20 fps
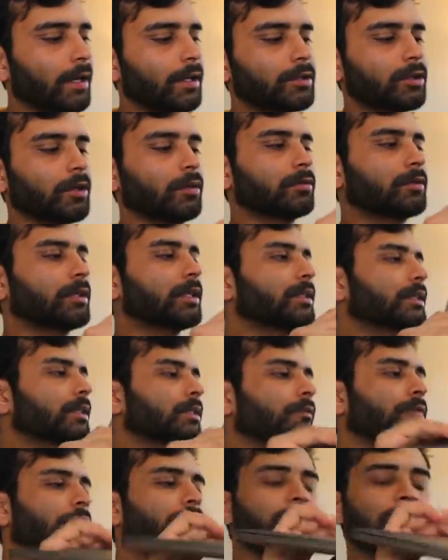so this is
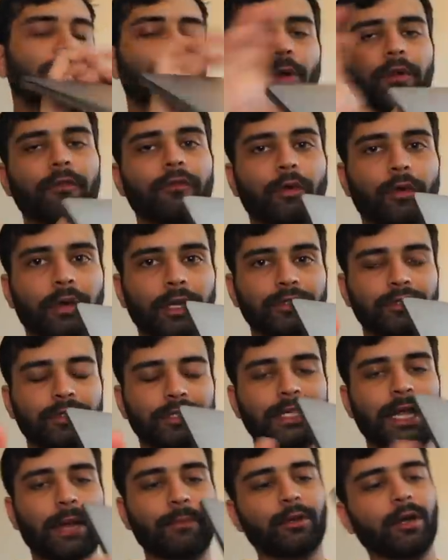a 15.4
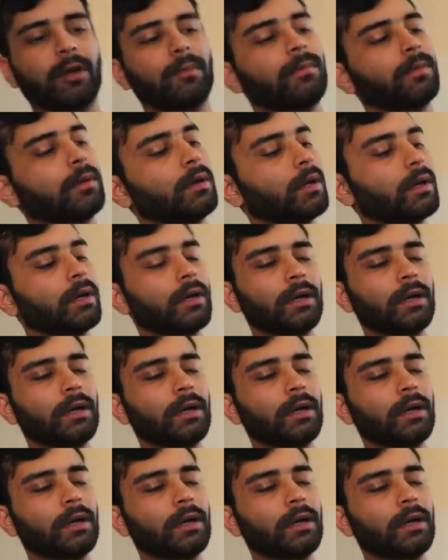inches laptop